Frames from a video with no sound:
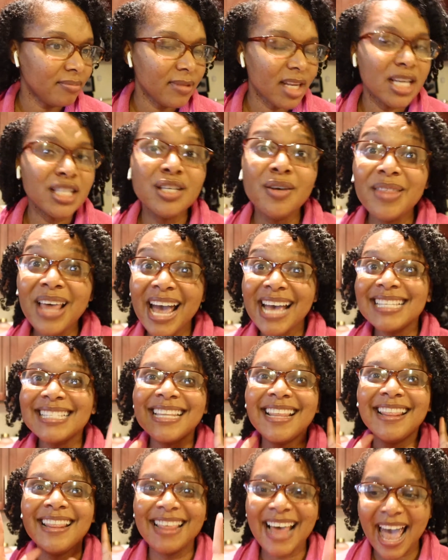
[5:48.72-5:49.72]
So that's
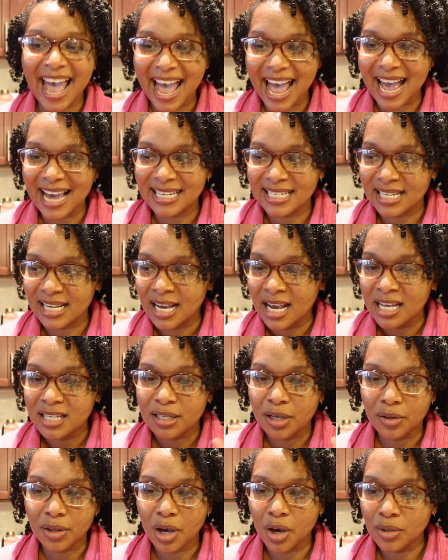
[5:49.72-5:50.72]
that.
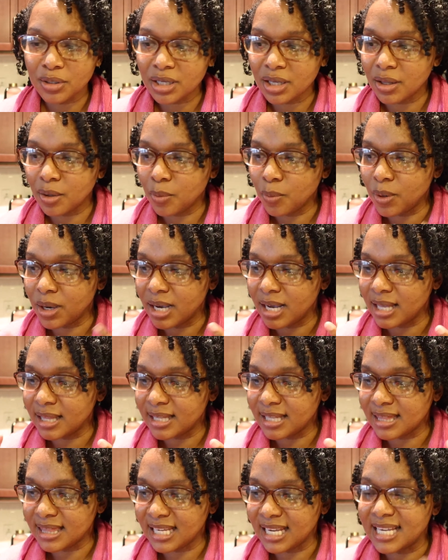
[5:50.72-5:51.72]
So those are
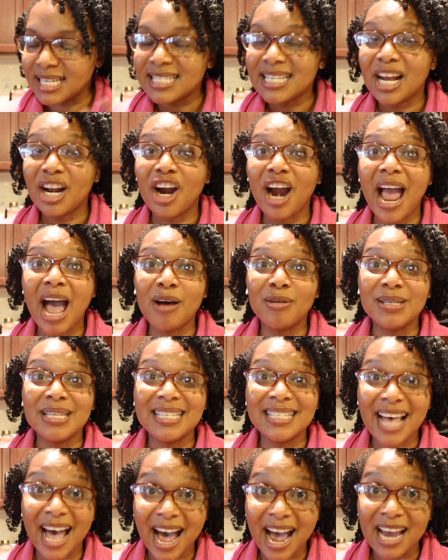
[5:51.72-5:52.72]
the things that are
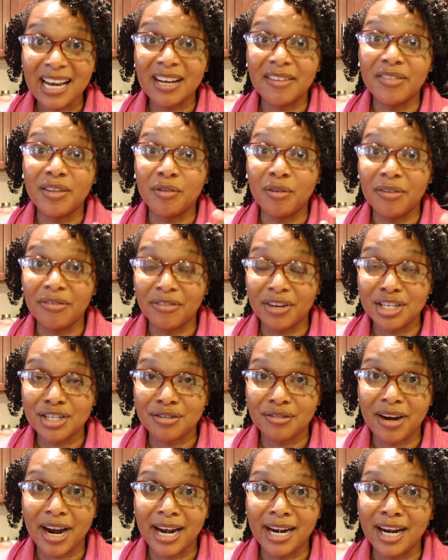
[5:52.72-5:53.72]
outside of the
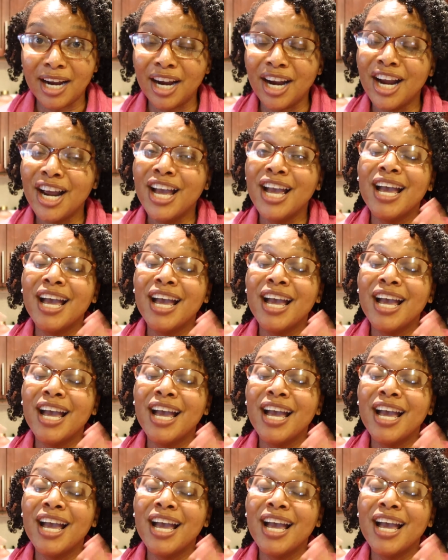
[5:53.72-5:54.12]
refrigerator.